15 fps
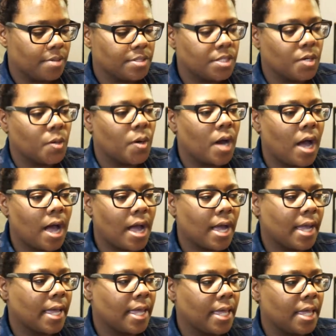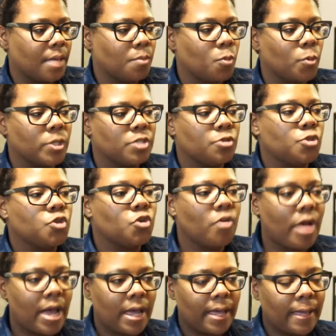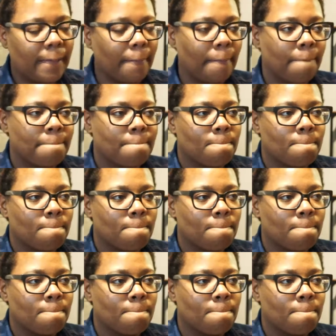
So I am going to try